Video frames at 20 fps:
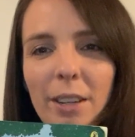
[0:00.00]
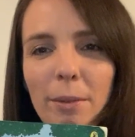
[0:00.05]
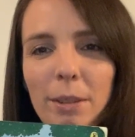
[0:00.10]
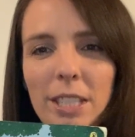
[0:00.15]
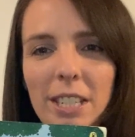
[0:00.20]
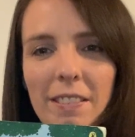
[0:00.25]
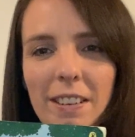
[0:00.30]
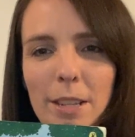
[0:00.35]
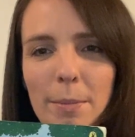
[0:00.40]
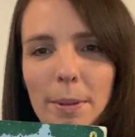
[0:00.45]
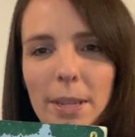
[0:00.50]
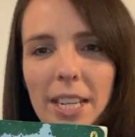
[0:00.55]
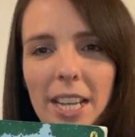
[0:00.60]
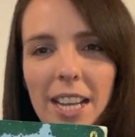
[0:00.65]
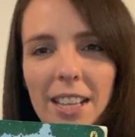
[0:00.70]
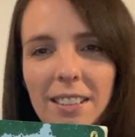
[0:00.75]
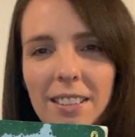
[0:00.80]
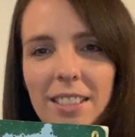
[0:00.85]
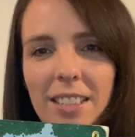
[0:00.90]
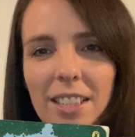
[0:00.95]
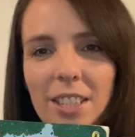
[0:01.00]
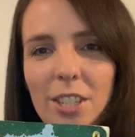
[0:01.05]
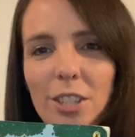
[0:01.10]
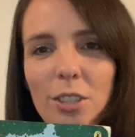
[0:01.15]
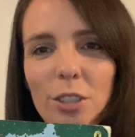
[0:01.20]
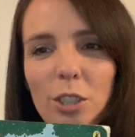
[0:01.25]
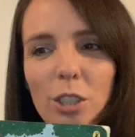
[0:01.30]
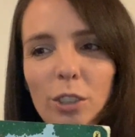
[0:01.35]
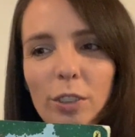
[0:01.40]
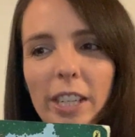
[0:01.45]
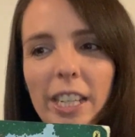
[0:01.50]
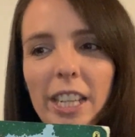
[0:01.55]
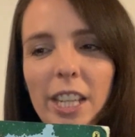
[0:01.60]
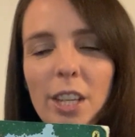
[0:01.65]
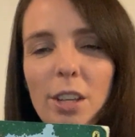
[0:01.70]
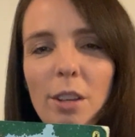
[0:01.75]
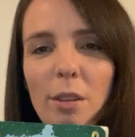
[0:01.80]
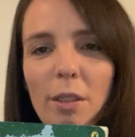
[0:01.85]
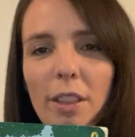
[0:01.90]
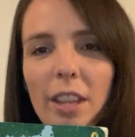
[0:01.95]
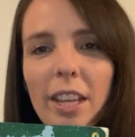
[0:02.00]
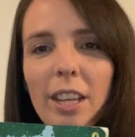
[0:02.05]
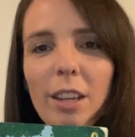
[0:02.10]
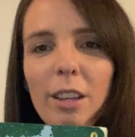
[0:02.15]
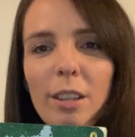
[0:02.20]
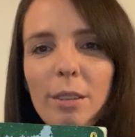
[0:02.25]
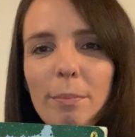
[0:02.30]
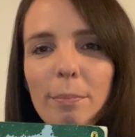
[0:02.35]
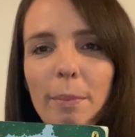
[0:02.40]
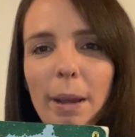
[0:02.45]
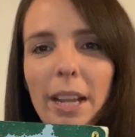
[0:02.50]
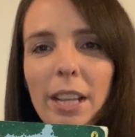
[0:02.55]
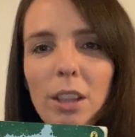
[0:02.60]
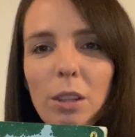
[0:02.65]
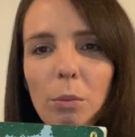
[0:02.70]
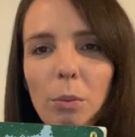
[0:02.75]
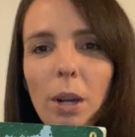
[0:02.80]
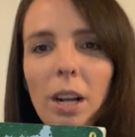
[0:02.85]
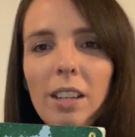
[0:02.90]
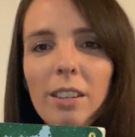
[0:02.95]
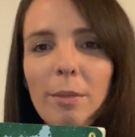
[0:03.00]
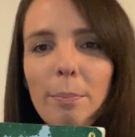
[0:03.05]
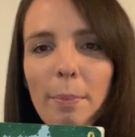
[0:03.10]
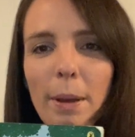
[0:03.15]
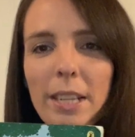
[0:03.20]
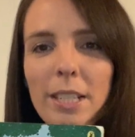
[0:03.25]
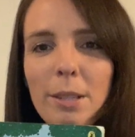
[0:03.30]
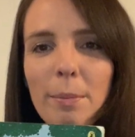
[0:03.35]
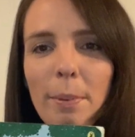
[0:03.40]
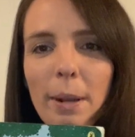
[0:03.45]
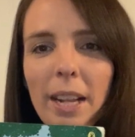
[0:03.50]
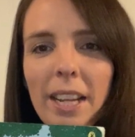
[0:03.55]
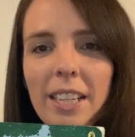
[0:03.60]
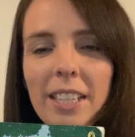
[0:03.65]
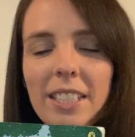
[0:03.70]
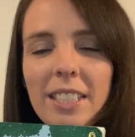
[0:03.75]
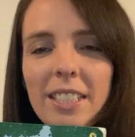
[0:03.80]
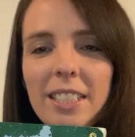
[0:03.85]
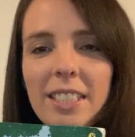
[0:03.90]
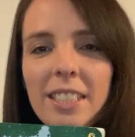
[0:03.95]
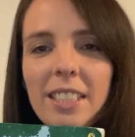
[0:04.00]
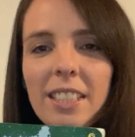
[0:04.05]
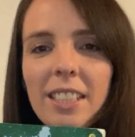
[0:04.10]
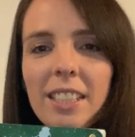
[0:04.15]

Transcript: Was there anybody else in the story that you think made the world a better place?